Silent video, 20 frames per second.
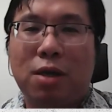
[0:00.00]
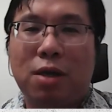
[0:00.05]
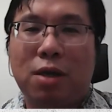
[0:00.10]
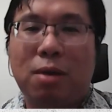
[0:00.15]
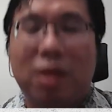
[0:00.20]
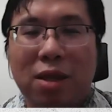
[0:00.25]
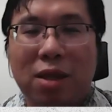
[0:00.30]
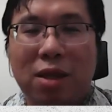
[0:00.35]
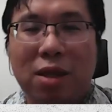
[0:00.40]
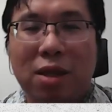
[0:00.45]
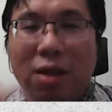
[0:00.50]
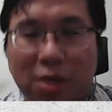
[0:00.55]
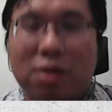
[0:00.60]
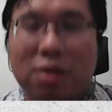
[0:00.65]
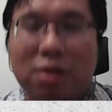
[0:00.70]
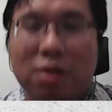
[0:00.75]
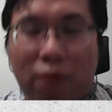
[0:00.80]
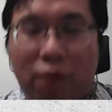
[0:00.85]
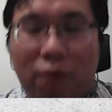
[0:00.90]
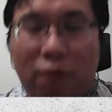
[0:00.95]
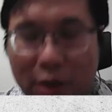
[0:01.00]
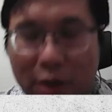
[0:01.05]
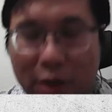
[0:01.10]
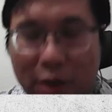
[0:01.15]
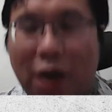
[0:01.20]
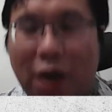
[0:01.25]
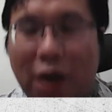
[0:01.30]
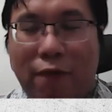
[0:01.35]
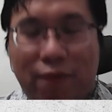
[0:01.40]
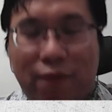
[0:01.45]
This is a very tough
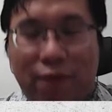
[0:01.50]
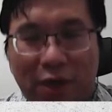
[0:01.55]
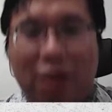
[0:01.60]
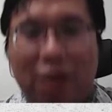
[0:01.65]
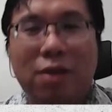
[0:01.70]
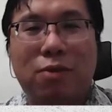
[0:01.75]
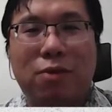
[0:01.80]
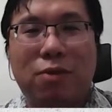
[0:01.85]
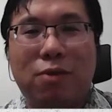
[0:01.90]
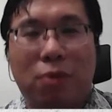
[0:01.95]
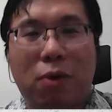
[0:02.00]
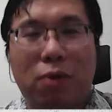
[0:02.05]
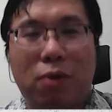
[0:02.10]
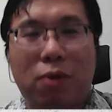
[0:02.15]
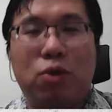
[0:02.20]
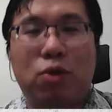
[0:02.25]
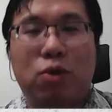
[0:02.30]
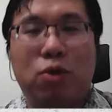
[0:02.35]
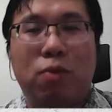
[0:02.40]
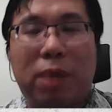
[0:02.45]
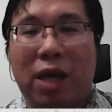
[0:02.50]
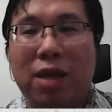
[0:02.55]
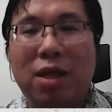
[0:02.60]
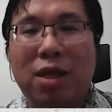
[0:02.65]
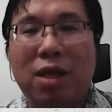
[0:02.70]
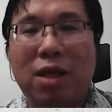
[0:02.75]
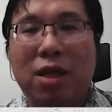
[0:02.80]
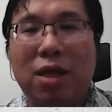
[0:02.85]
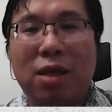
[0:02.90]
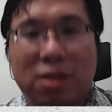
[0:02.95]
thing to go into, but I think
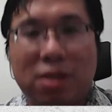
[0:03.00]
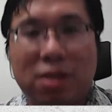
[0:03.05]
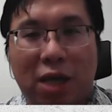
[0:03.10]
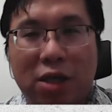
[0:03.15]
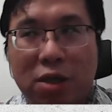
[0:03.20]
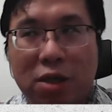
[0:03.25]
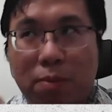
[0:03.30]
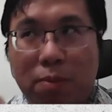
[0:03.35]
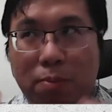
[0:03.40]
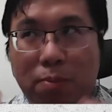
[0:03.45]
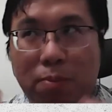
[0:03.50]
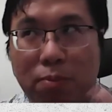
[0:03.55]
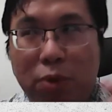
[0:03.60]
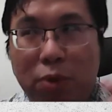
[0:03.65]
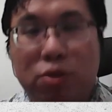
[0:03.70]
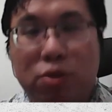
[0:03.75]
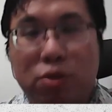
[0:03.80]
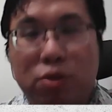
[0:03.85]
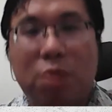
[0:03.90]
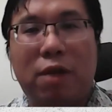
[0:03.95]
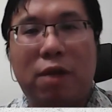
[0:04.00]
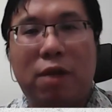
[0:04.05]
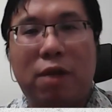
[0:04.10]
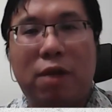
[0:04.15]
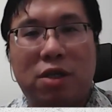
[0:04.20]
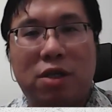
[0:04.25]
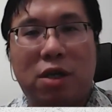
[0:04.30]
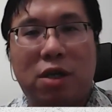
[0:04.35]
it's actually mutually beneficial.